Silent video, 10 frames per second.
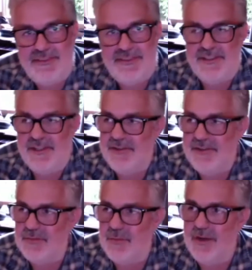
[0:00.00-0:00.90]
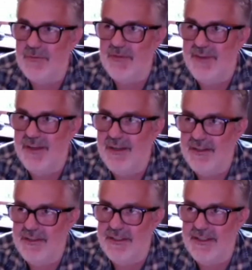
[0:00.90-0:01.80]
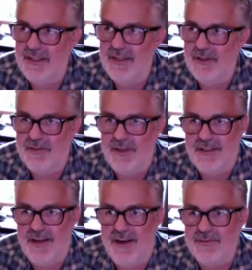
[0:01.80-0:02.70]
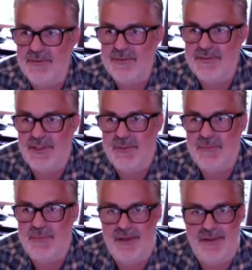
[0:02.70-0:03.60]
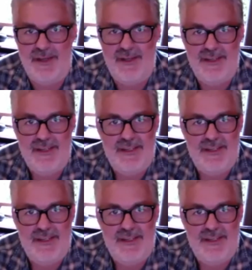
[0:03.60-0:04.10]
series one, we felt like a lot of our characters would still be burning.